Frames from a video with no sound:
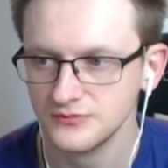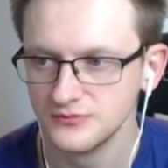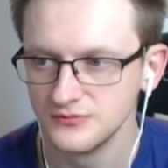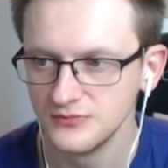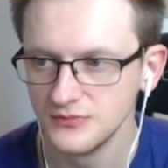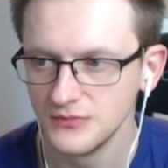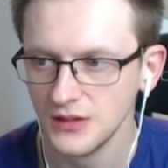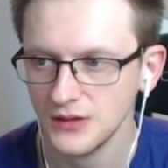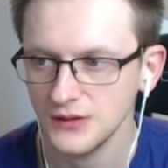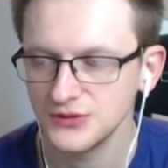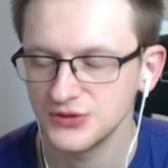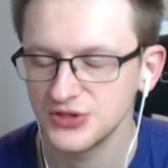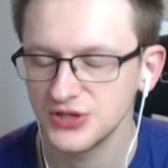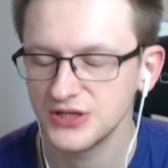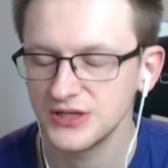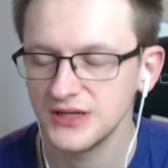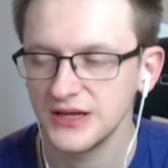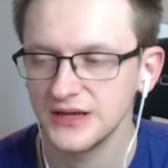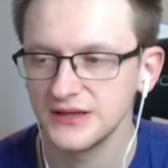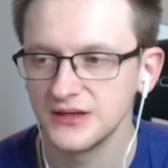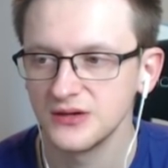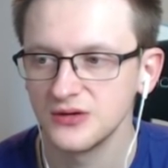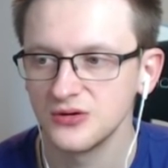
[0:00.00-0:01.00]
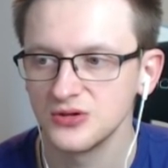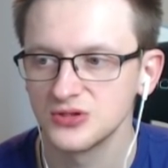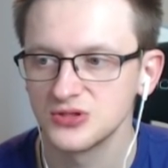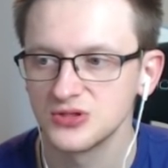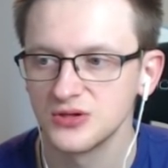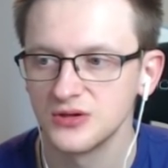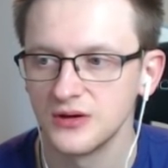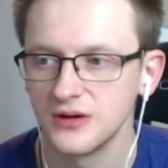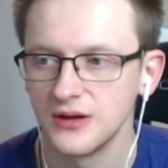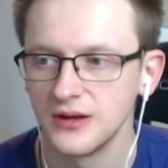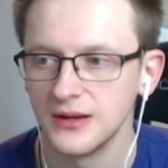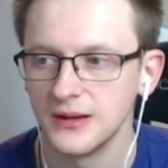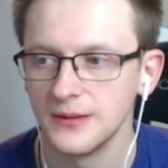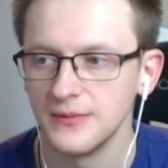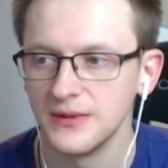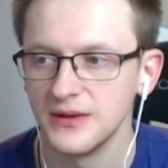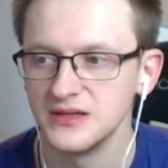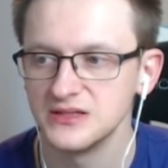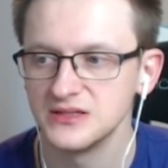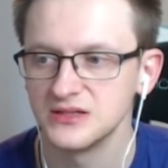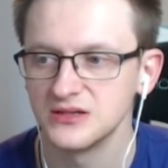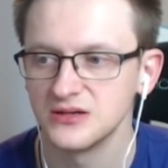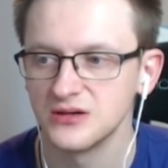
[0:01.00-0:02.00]
Jade Lightning, also an
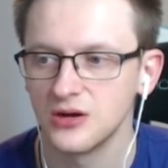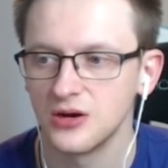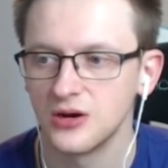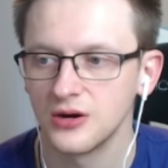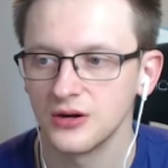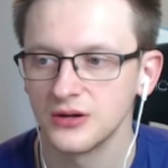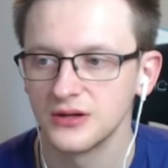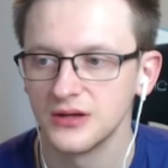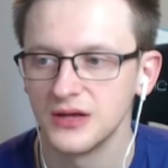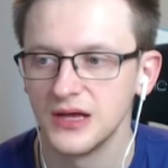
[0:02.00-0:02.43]
amazing card,